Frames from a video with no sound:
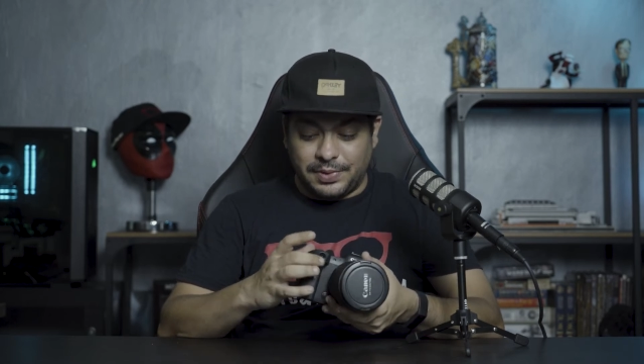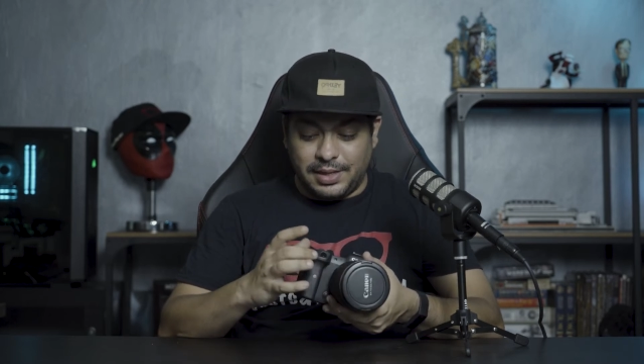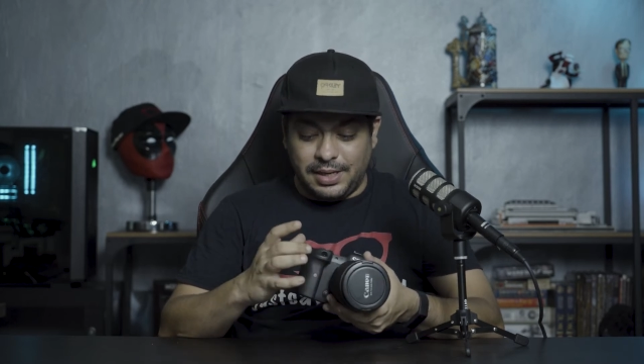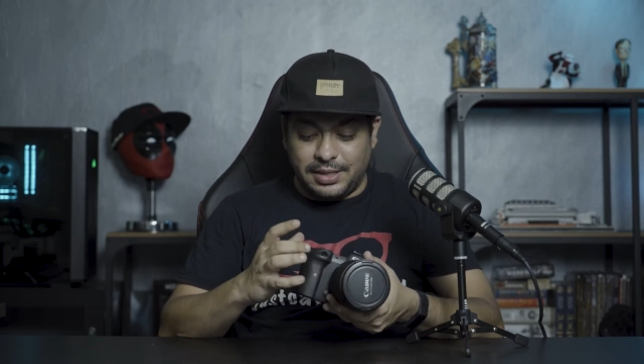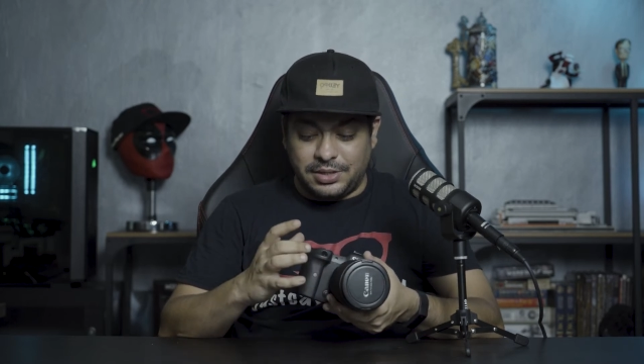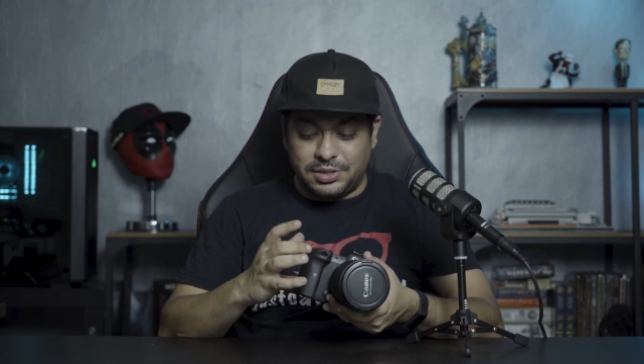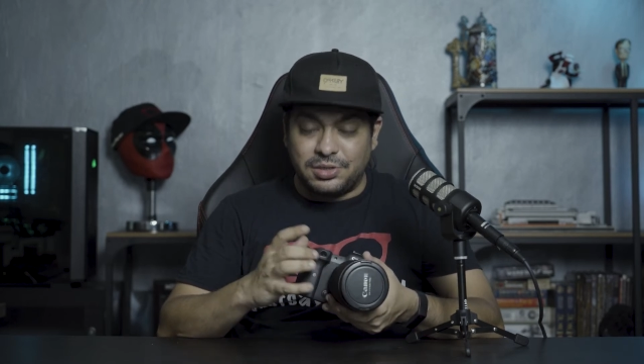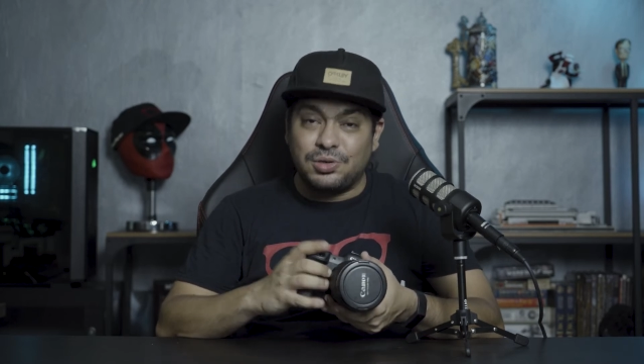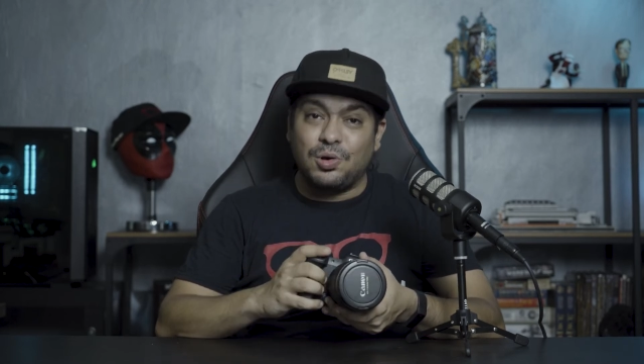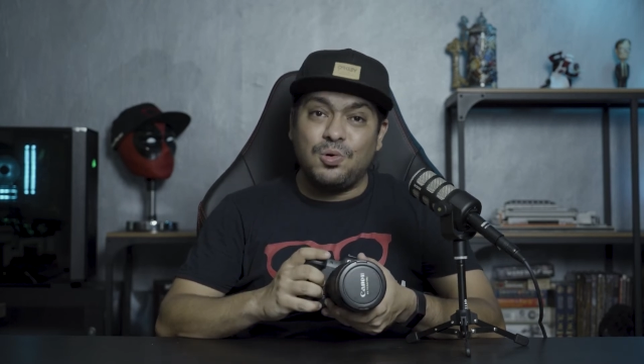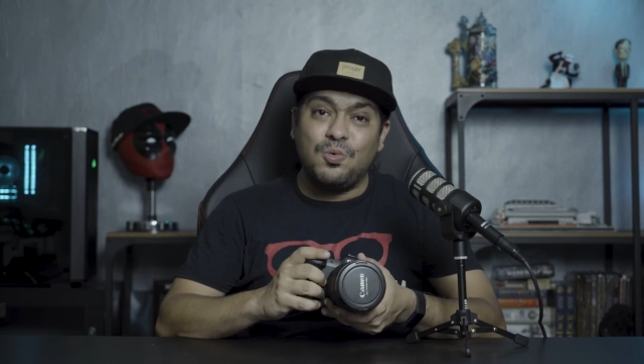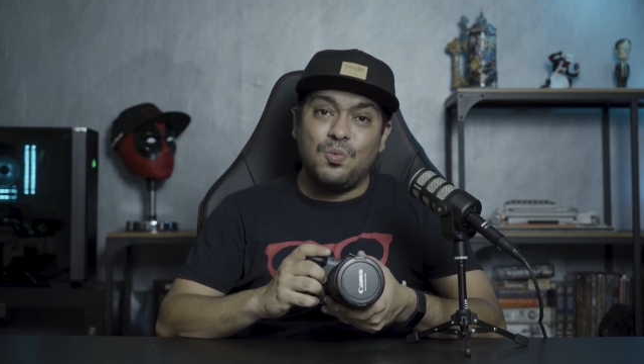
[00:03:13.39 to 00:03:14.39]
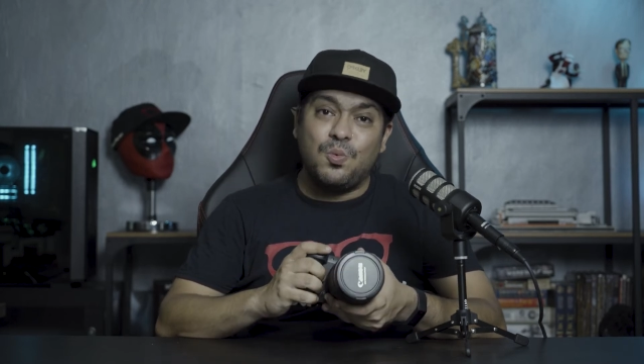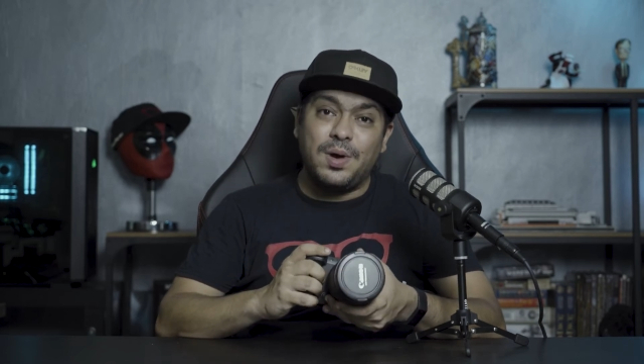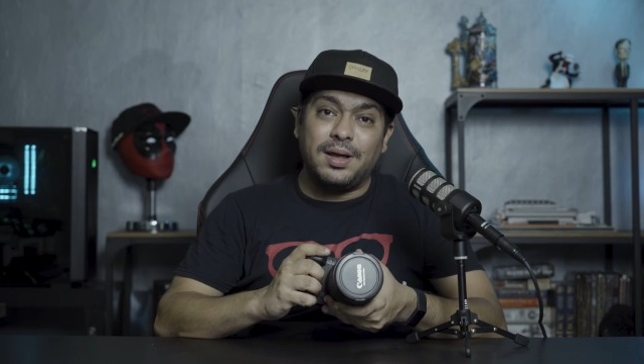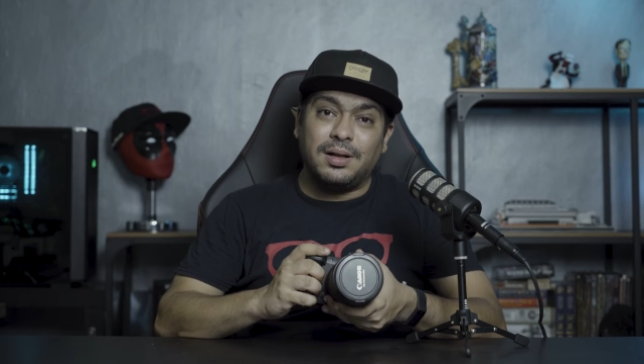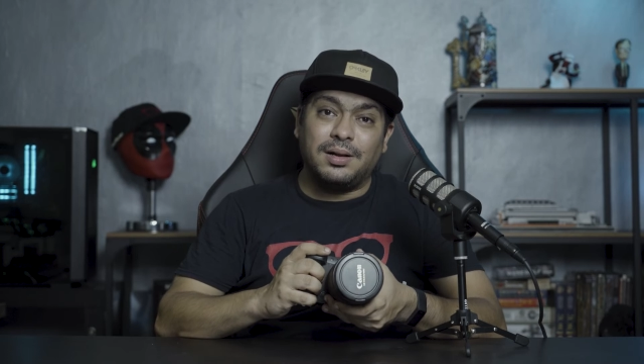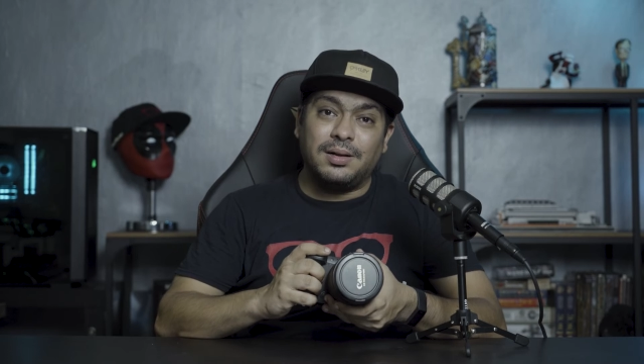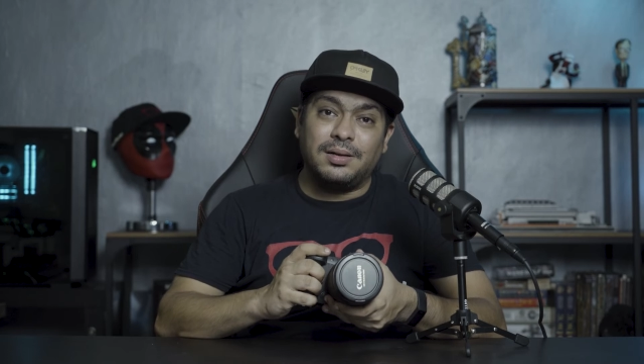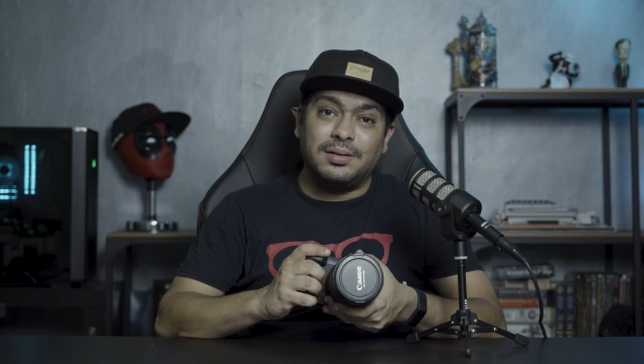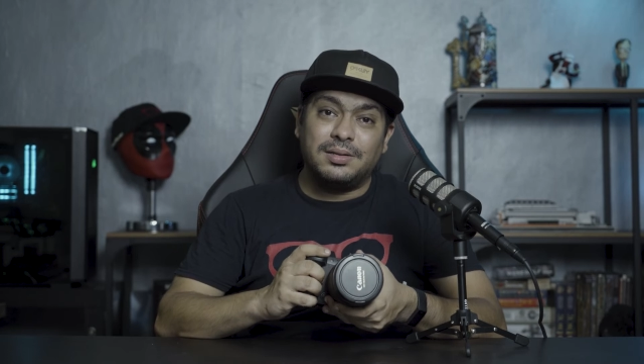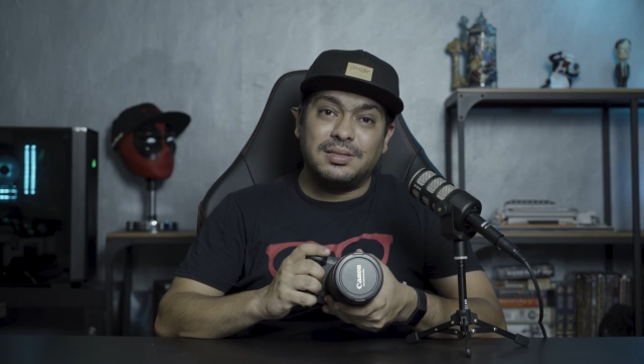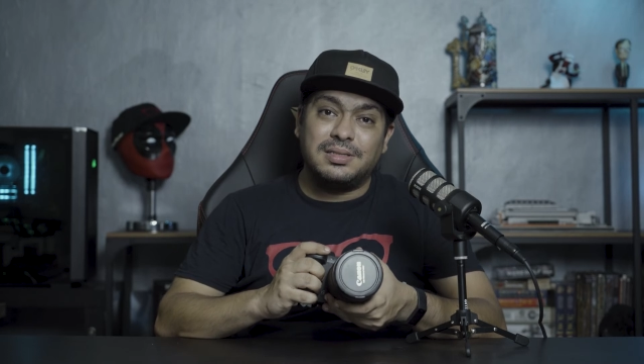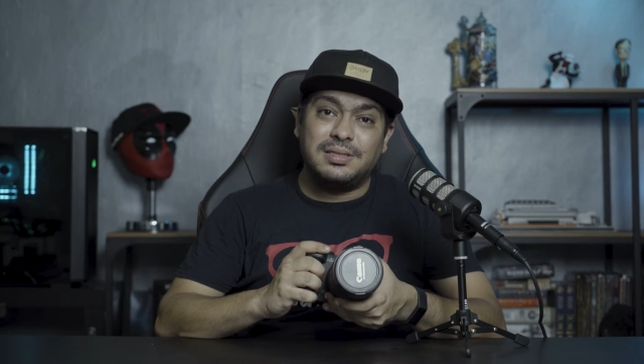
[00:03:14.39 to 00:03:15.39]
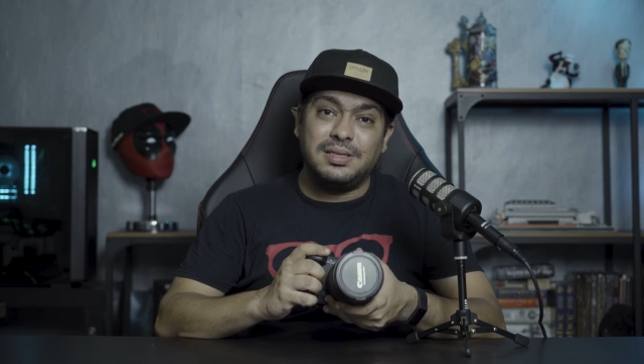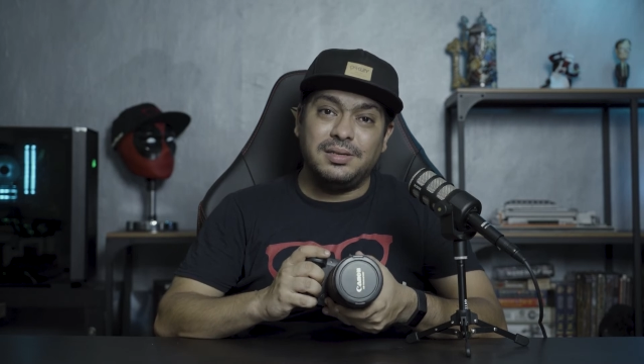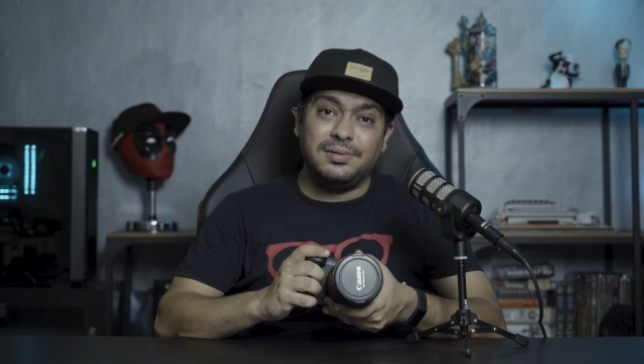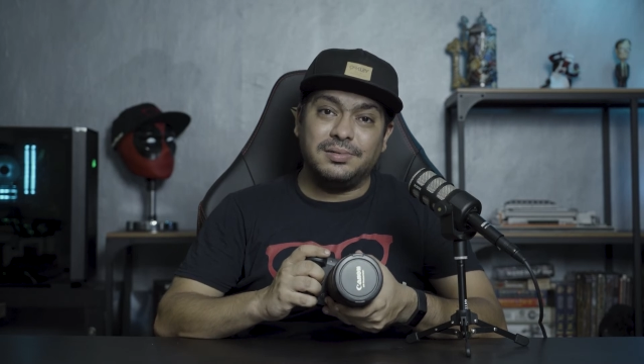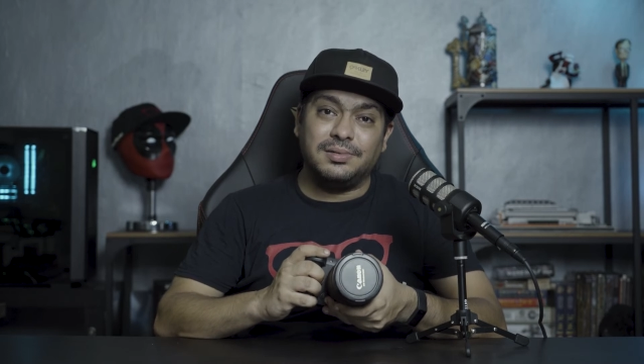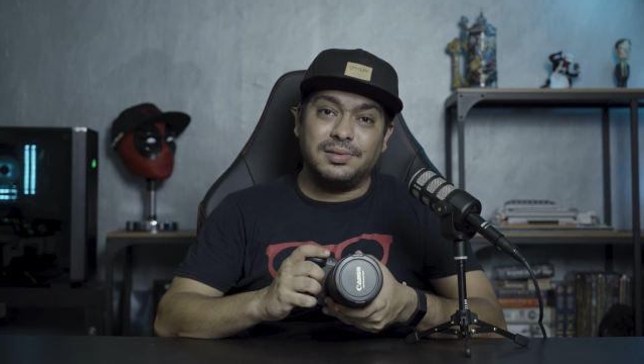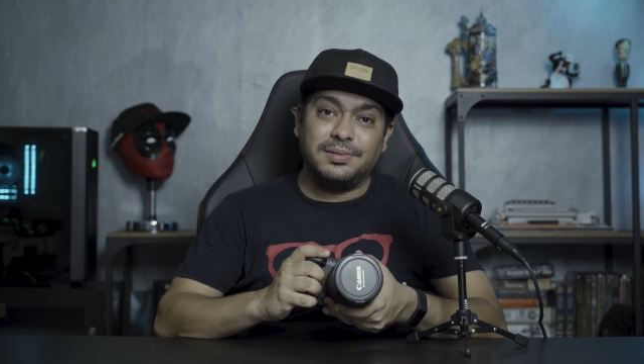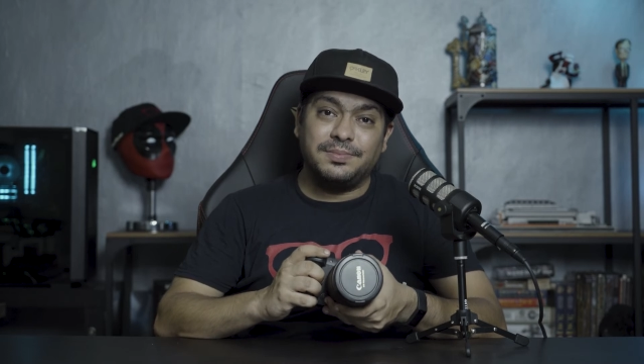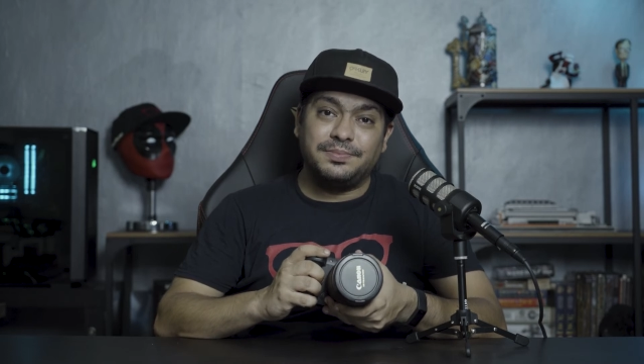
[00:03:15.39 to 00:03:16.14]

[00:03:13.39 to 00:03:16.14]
it is so well sealed